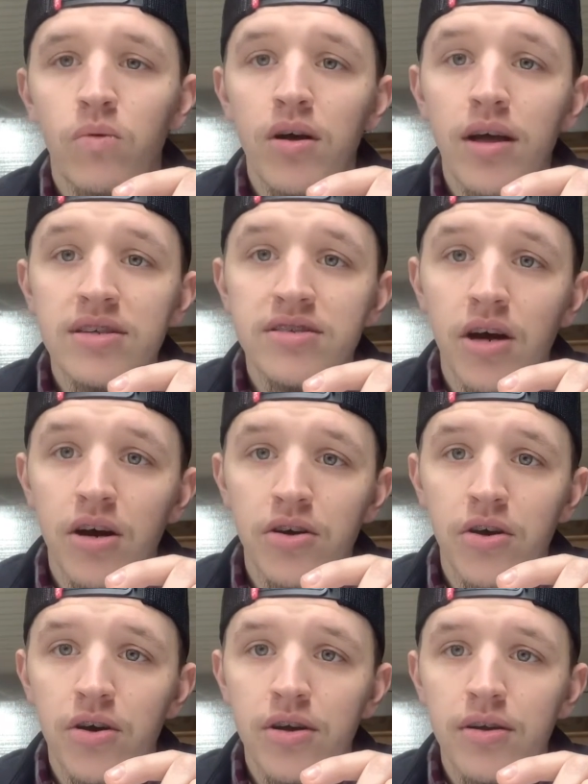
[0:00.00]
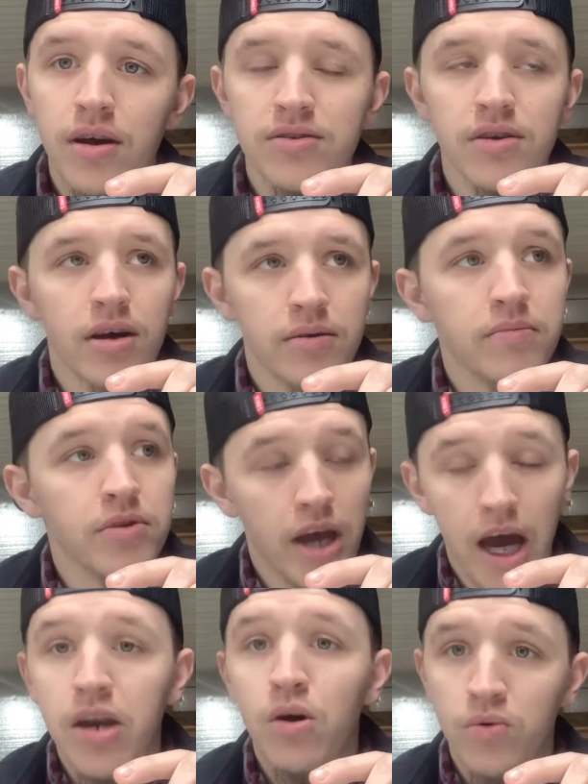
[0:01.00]
well, that's not good. And I was like, you
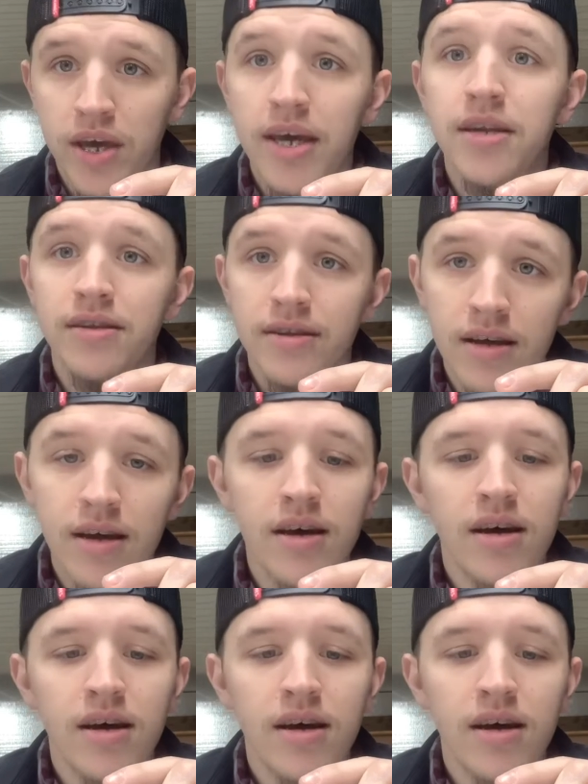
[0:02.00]
had no kidding.